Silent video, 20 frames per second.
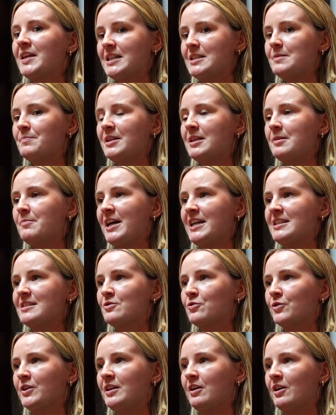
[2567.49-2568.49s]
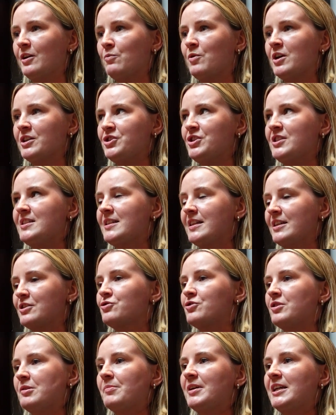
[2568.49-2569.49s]
It's been the main storyline while she's
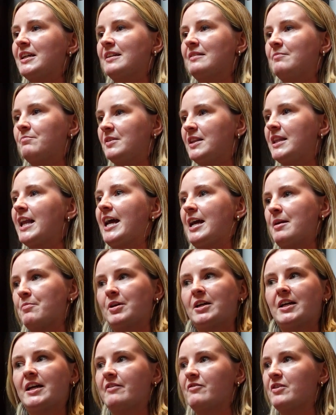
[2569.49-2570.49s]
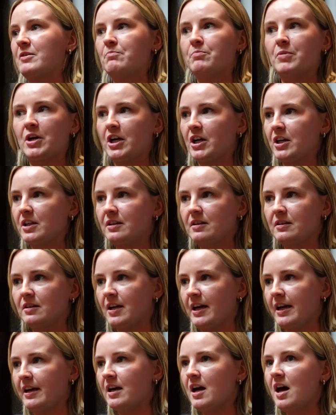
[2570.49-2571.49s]
literally been in labor giving birth.
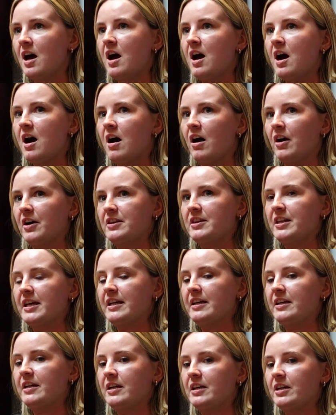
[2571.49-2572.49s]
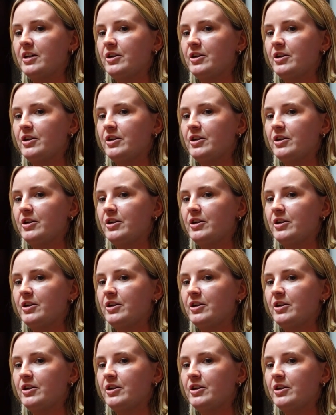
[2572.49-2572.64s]
Like, I think